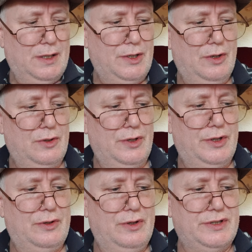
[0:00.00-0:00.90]
And you're going to
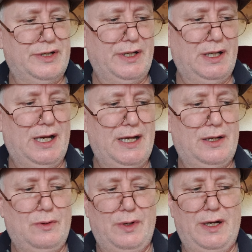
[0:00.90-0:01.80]
go to the light,
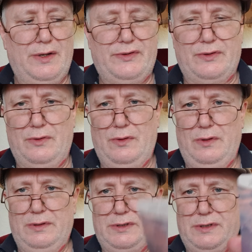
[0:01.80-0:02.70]
Queen of
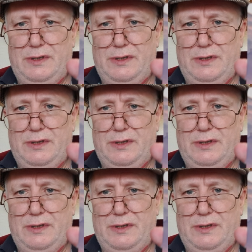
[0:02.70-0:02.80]
Skulls.